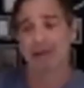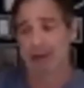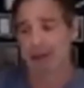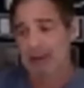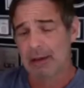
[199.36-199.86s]

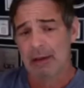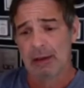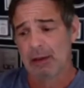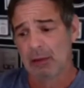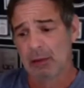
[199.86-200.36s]
and,
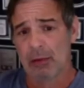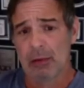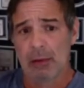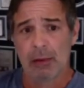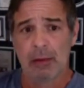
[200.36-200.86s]
you
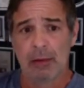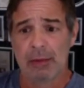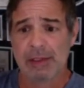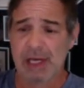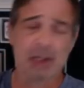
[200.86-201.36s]
know, the
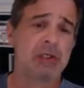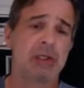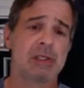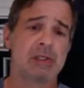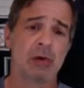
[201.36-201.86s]
recession
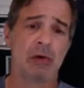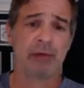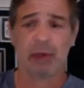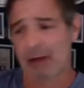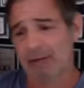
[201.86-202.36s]
is
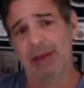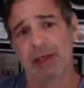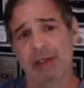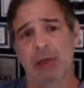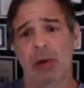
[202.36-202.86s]
over and
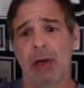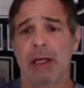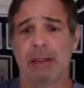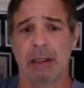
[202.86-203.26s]
everything's great.